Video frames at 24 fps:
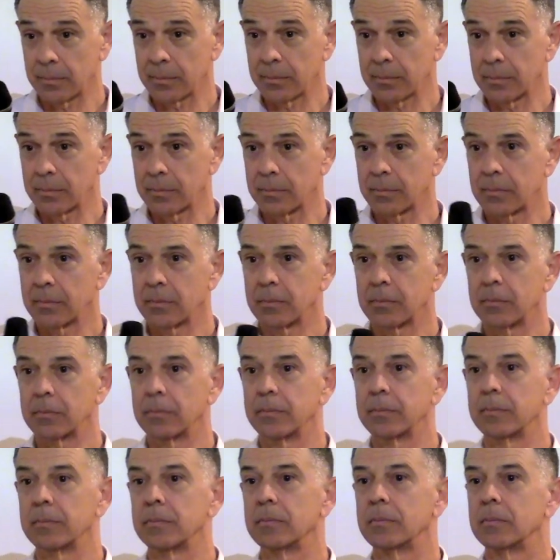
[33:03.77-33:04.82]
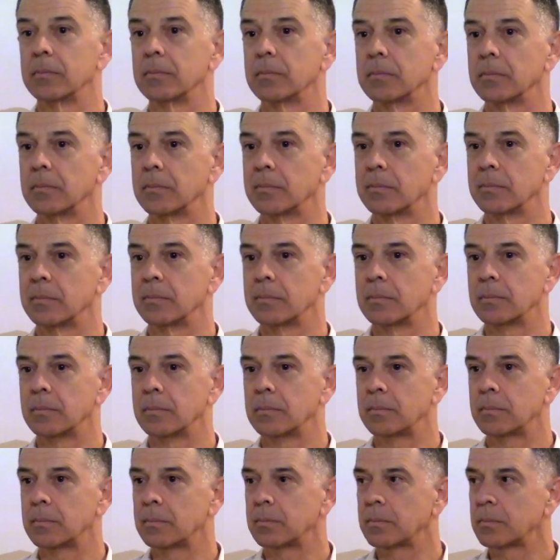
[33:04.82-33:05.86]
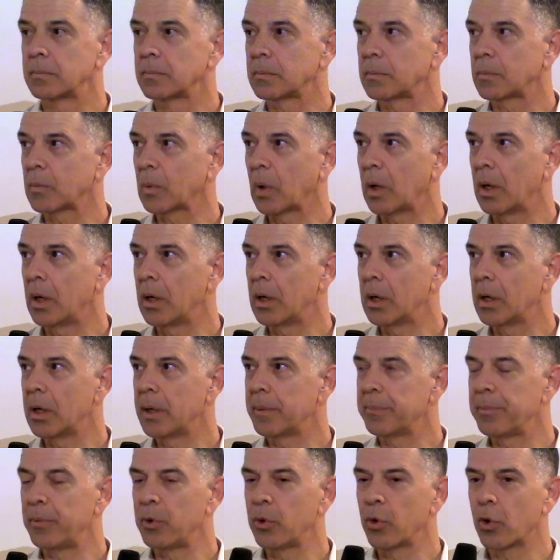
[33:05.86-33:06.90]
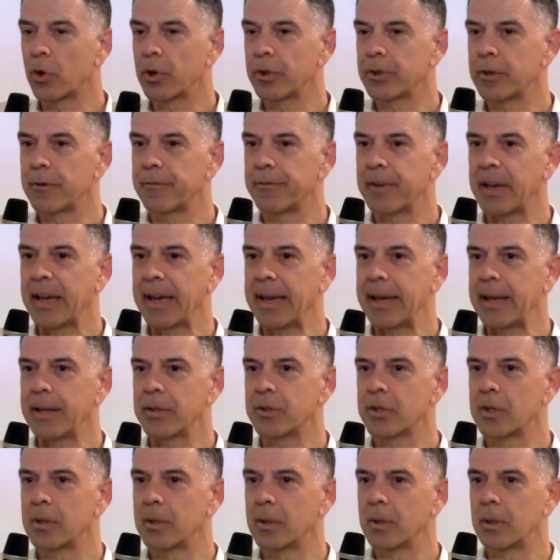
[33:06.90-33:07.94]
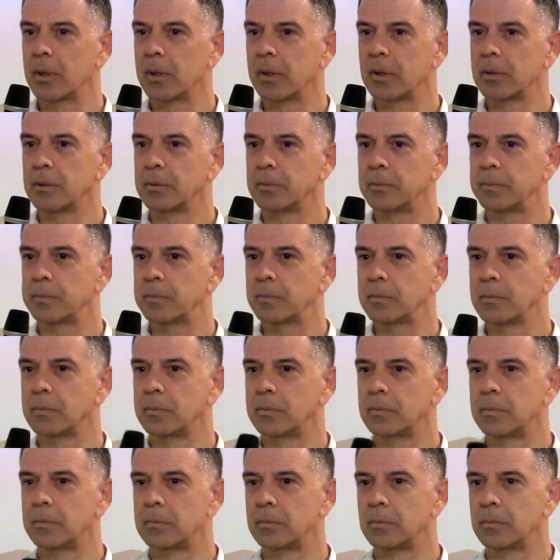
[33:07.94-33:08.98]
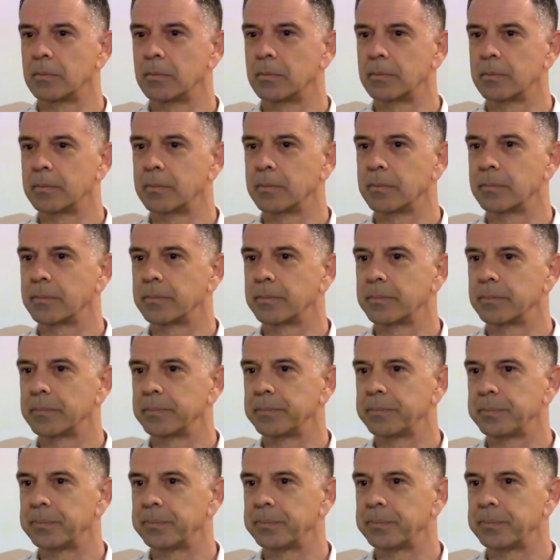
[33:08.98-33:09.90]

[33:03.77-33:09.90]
How many times have you done this? North of 8. Any difference?